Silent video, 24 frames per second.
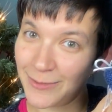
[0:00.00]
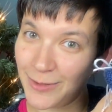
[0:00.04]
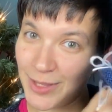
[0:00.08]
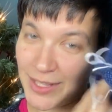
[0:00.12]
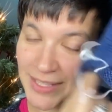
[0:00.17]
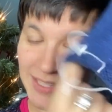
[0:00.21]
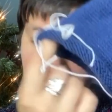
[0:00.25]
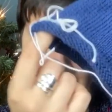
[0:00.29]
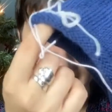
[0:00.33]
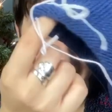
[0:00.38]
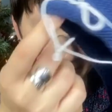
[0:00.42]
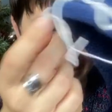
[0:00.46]
for the
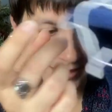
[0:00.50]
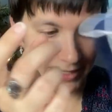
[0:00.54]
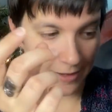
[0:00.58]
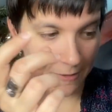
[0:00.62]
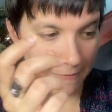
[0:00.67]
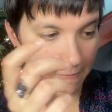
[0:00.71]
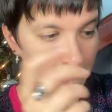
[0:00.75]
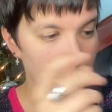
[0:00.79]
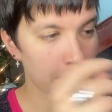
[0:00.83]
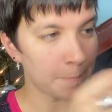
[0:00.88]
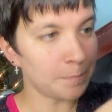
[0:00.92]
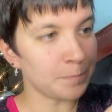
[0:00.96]
second
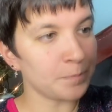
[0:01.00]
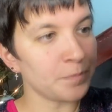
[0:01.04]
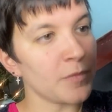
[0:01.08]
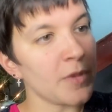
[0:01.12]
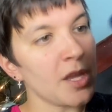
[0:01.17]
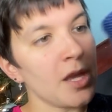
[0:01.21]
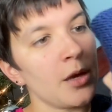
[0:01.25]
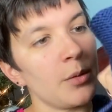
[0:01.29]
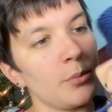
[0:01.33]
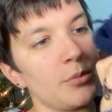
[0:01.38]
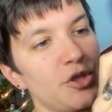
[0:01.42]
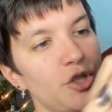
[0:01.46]
sleeve.
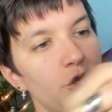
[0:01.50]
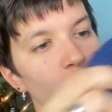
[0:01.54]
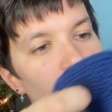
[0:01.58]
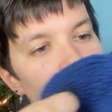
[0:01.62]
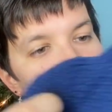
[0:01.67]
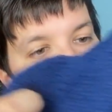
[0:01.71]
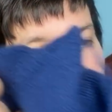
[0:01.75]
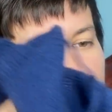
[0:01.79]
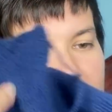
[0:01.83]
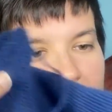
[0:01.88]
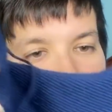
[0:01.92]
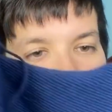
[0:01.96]
But you
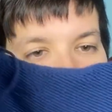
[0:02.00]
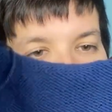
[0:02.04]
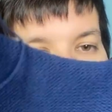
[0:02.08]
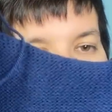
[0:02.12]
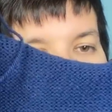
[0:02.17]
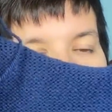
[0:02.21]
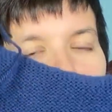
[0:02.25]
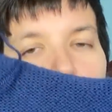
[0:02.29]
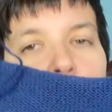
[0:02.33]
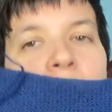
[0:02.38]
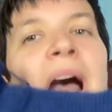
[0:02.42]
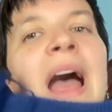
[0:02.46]
may be saying,
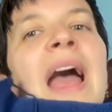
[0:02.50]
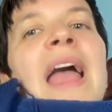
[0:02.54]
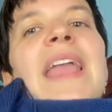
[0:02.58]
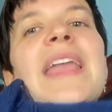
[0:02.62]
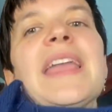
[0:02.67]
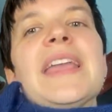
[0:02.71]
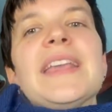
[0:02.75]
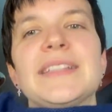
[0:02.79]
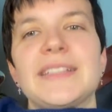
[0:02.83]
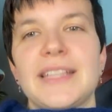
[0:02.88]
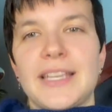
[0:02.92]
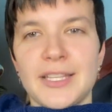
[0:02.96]

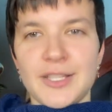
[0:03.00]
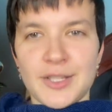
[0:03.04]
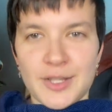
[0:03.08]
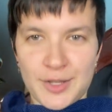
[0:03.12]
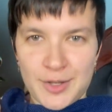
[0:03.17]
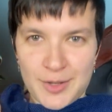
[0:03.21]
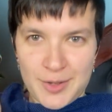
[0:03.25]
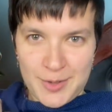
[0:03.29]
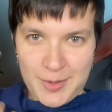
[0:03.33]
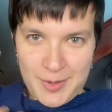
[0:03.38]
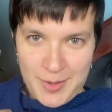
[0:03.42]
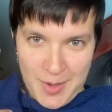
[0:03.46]
why is it
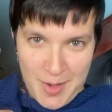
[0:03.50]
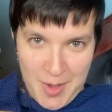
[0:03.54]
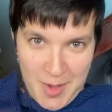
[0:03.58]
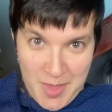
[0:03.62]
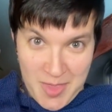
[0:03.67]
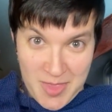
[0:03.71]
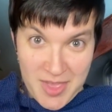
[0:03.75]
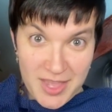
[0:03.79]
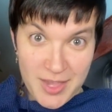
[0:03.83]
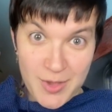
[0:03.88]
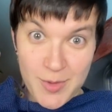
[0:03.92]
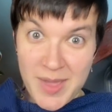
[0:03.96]

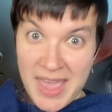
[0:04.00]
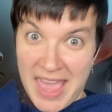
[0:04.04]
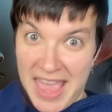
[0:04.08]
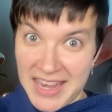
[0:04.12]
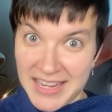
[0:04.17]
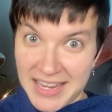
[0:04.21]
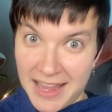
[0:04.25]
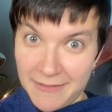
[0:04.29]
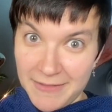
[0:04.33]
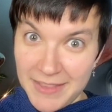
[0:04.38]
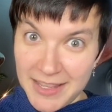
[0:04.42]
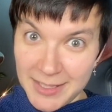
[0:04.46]
that you
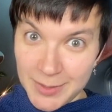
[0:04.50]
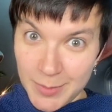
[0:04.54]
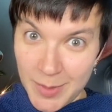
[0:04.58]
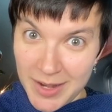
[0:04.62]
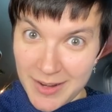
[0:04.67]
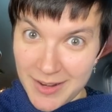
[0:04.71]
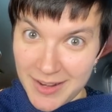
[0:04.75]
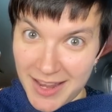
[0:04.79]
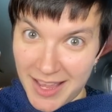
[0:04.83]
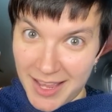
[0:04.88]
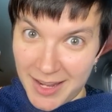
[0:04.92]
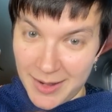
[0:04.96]
can't have this
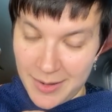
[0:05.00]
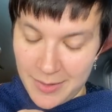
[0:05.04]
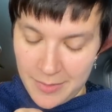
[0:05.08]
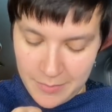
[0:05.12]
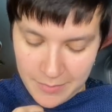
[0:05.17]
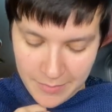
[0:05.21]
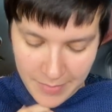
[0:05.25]
sweater done